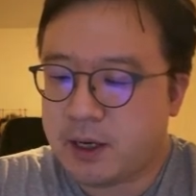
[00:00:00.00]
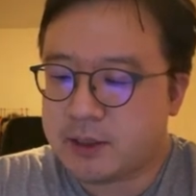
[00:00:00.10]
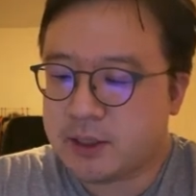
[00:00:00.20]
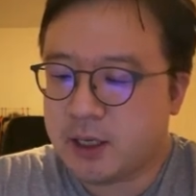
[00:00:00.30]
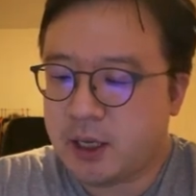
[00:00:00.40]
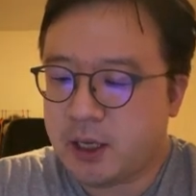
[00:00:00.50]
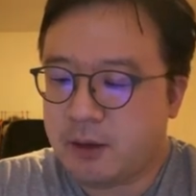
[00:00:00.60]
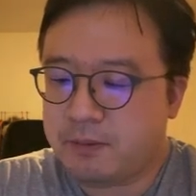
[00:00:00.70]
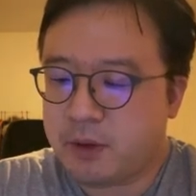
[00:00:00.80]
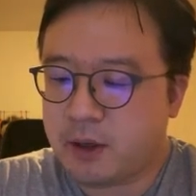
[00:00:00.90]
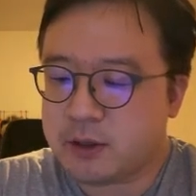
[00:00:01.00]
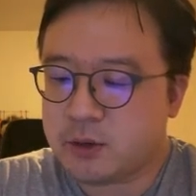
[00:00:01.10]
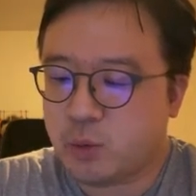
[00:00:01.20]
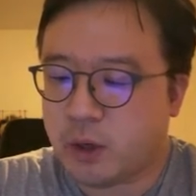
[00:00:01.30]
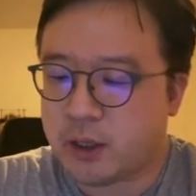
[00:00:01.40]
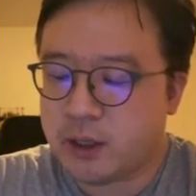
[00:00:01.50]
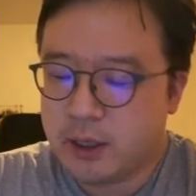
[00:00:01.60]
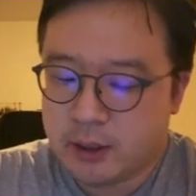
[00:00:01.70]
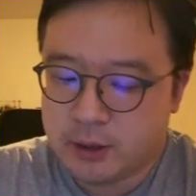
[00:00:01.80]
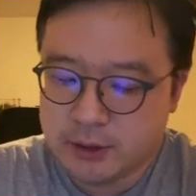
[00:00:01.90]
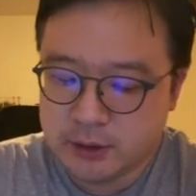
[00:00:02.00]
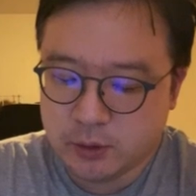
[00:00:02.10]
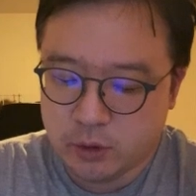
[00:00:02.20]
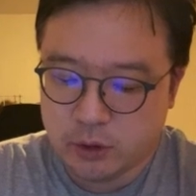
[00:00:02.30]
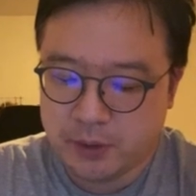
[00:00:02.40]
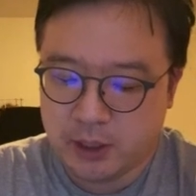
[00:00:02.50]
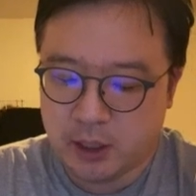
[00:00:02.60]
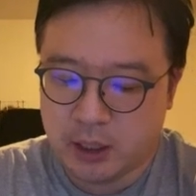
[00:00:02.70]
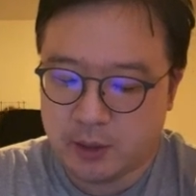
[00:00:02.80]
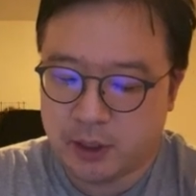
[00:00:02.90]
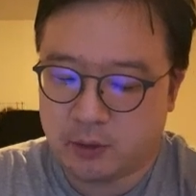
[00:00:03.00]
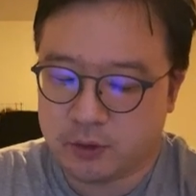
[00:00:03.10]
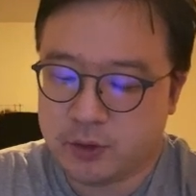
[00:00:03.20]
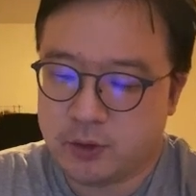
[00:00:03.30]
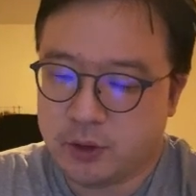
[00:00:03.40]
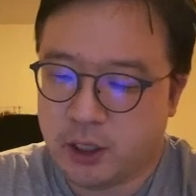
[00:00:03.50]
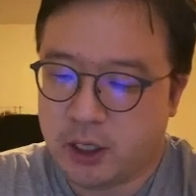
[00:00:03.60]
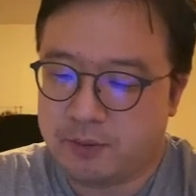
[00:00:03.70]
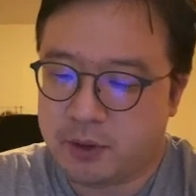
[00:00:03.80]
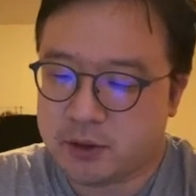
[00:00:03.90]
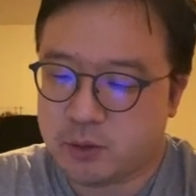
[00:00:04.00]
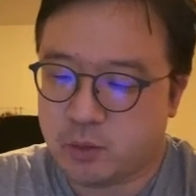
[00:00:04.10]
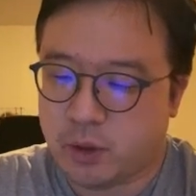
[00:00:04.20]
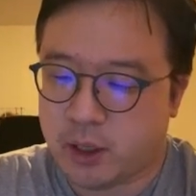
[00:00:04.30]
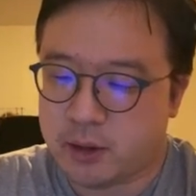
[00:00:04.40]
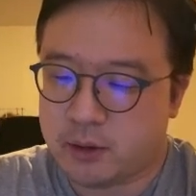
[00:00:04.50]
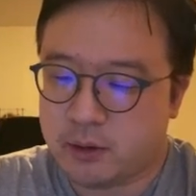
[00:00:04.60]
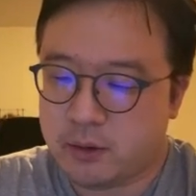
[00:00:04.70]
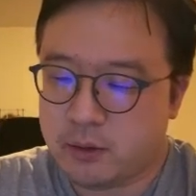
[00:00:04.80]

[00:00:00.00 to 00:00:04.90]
minus k plus 1. This is going to be equal to k plus 1